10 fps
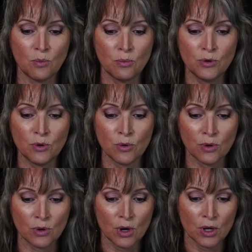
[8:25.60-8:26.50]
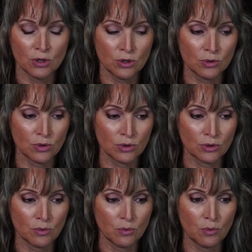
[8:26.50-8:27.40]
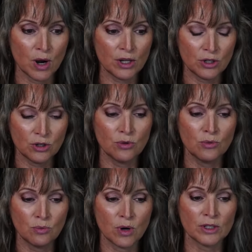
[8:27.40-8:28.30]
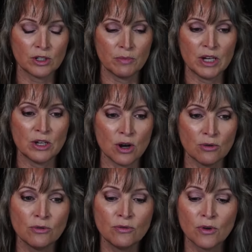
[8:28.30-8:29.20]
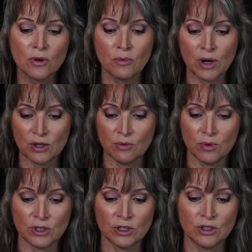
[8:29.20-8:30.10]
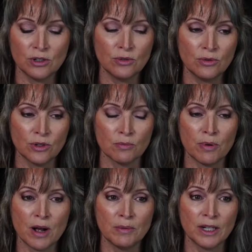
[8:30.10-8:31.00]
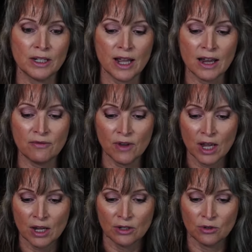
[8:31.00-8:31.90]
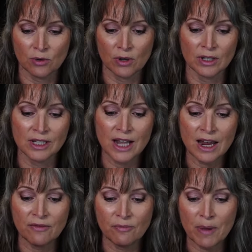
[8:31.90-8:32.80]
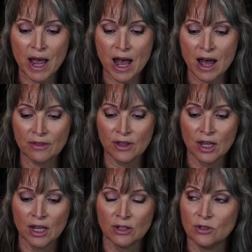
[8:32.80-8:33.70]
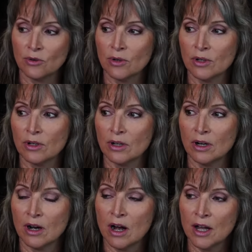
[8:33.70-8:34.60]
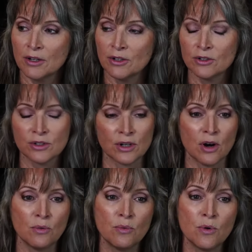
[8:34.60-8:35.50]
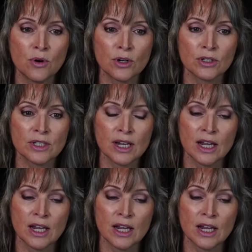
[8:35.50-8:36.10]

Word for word: your, your, what you want to be known for, what you want to do, your public life, your life path, your honors, awards.